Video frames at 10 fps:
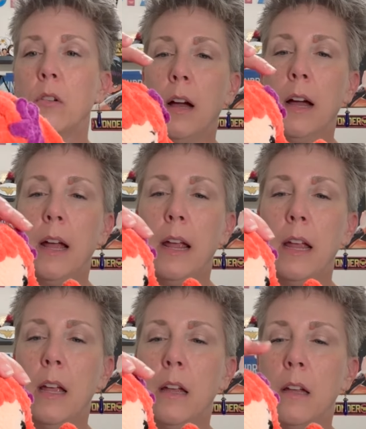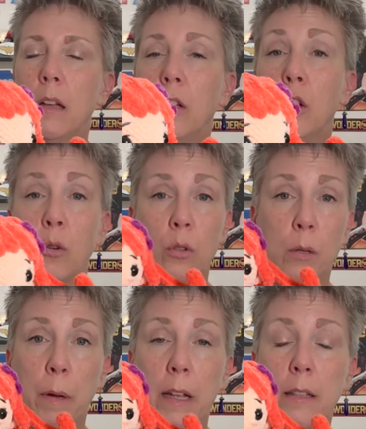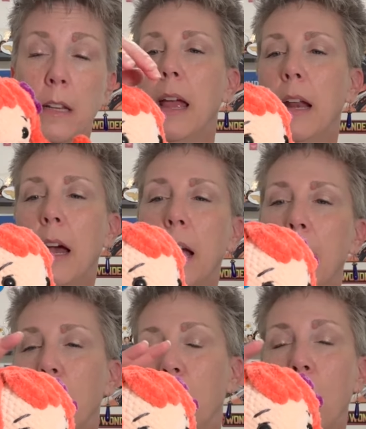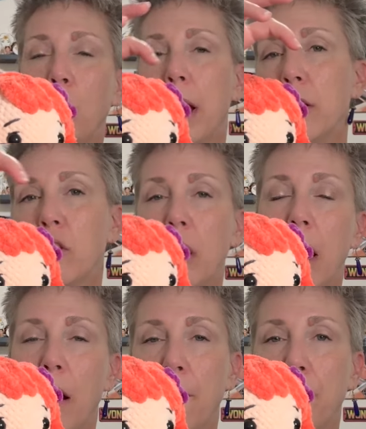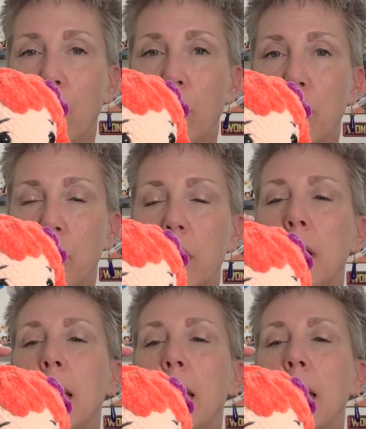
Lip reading: I used pins and I arranged the hair first,